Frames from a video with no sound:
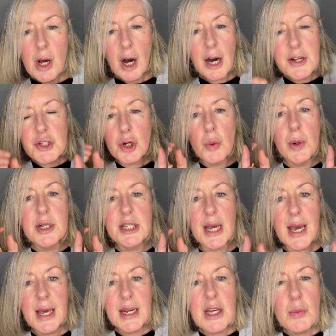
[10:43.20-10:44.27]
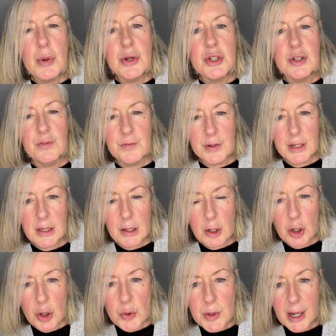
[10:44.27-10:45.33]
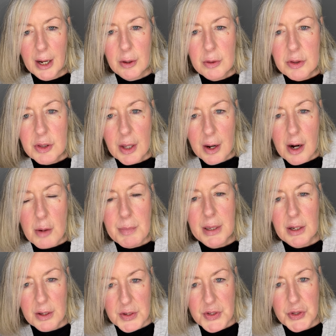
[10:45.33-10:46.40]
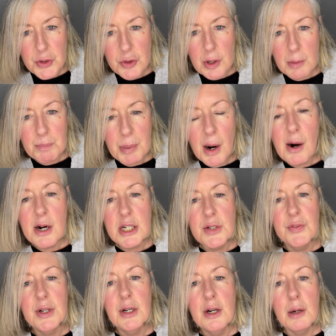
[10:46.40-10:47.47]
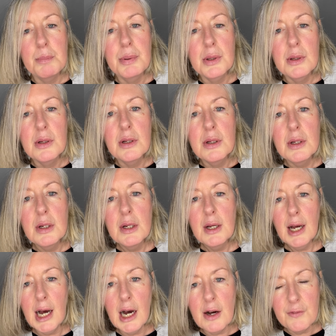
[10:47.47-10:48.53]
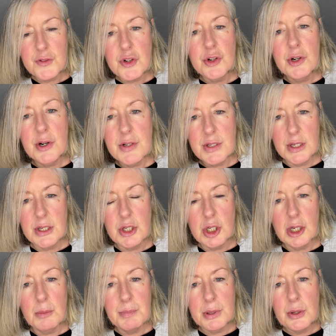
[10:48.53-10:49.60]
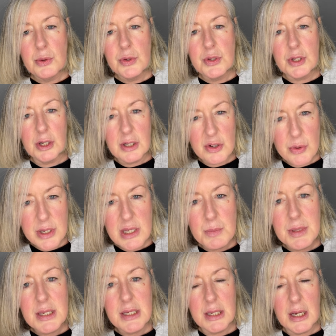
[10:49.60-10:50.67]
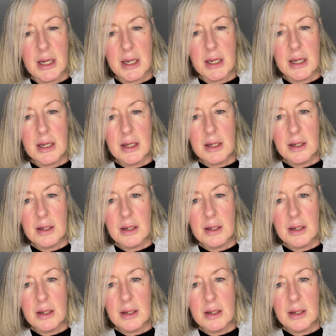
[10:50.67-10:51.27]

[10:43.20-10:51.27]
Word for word: I don't want anyone to feel alone out there because they're not part of a couple after narcissistic abuse on Christmas Day.